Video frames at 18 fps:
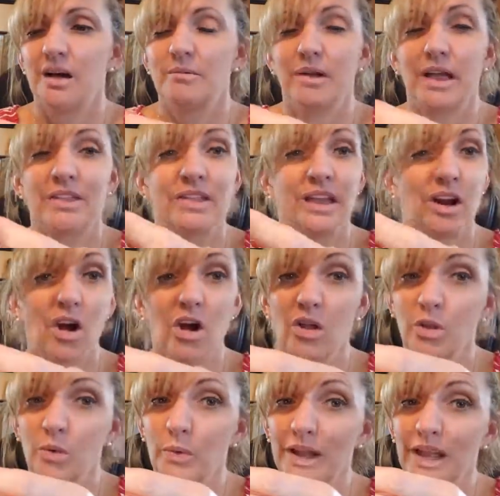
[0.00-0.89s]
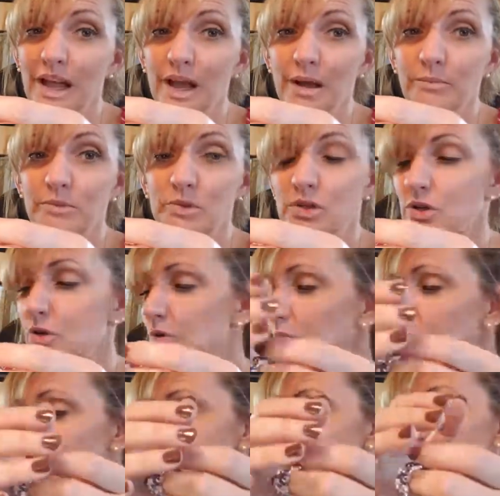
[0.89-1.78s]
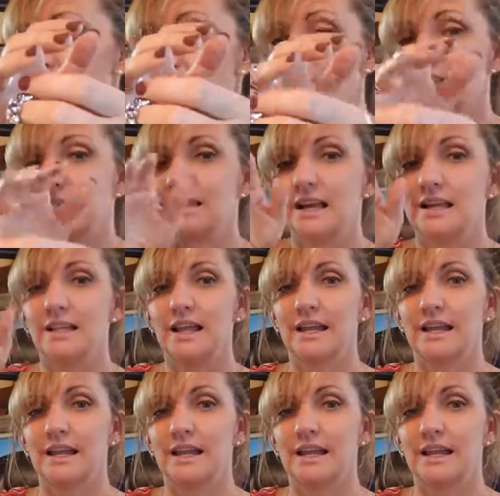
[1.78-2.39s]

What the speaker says: and then all the way up to a set